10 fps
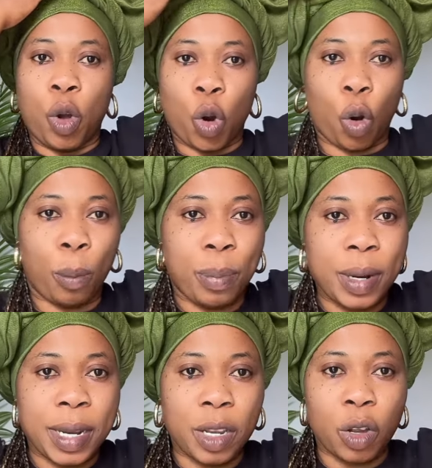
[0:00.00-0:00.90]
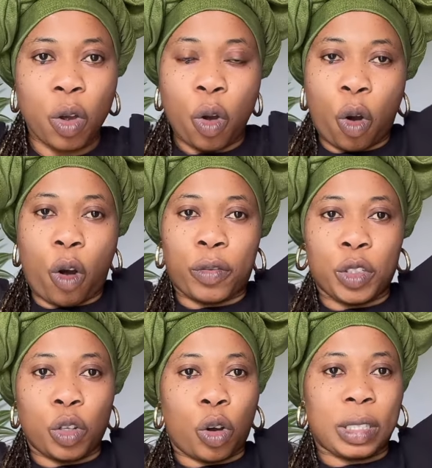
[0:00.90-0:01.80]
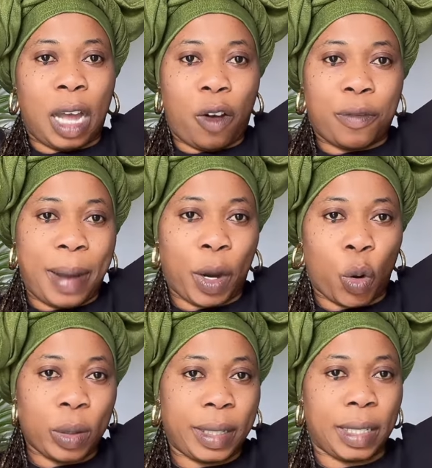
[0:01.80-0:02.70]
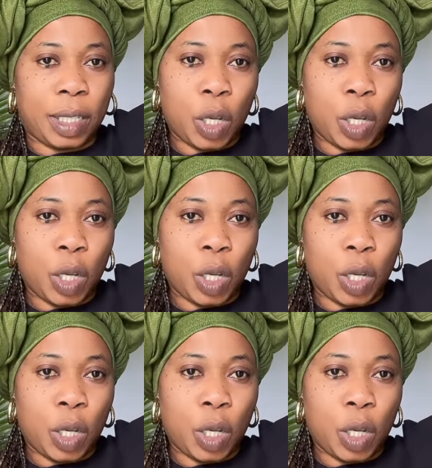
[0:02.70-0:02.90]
complaining of the order of my content.